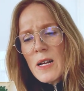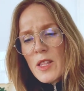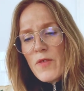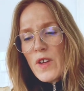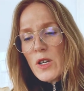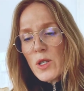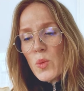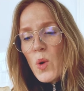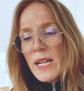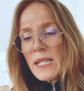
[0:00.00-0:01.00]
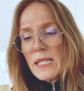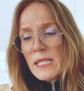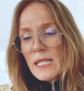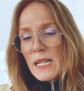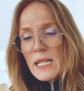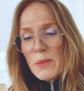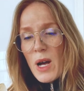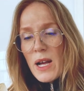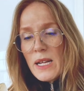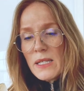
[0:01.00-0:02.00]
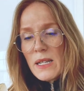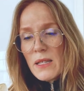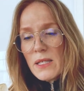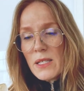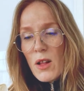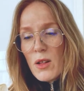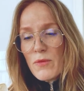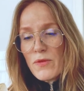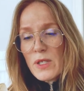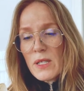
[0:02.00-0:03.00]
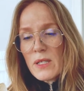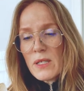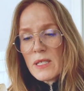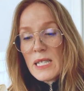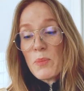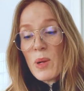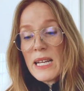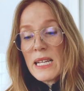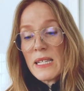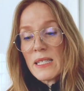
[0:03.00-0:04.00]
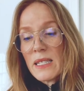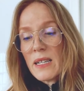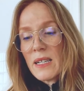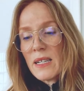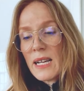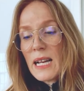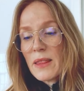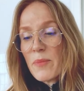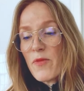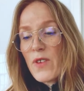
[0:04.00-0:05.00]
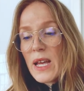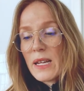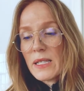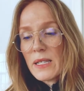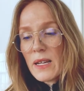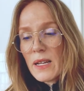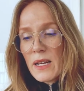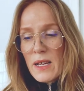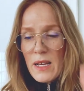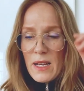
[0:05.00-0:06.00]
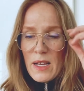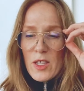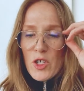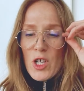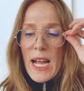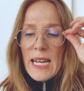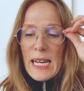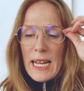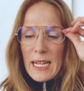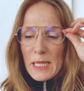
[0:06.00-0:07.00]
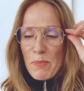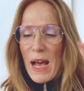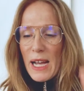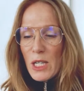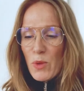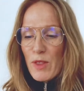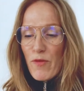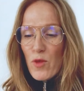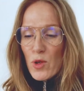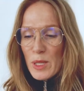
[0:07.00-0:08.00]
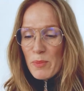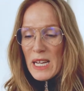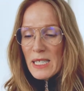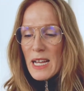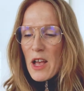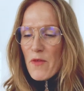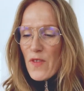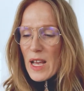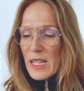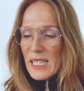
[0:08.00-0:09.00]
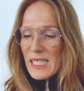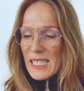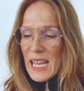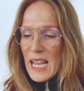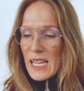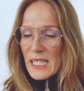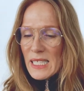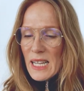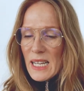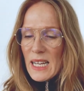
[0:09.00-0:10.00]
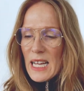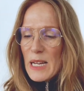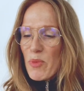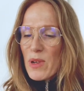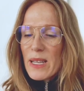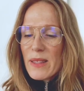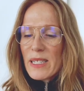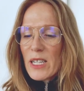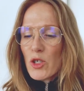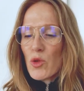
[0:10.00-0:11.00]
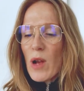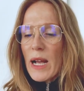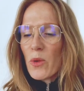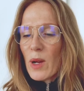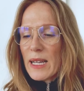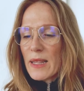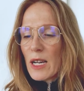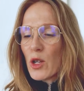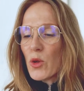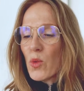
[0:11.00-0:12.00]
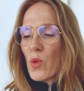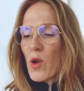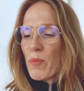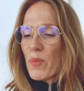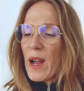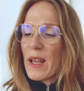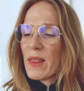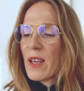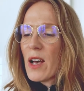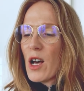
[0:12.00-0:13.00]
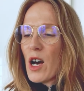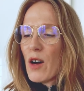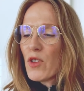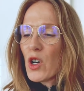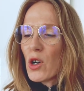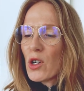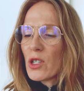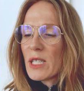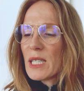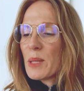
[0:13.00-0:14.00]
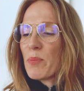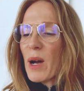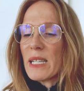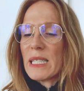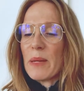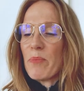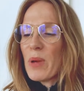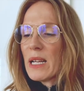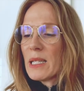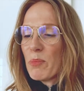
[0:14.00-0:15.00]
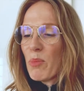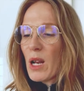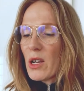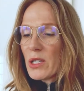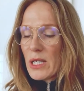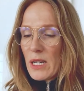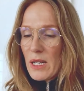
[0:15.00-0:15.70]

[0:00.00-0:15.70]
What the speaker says: The figures whitened in his mind, unsolved. Displeased, he let them fade. The shiny links packed with force meat fed his gaze, and he breathed in tranquilly the lukewarm breath of cooked, spicy pig's blood.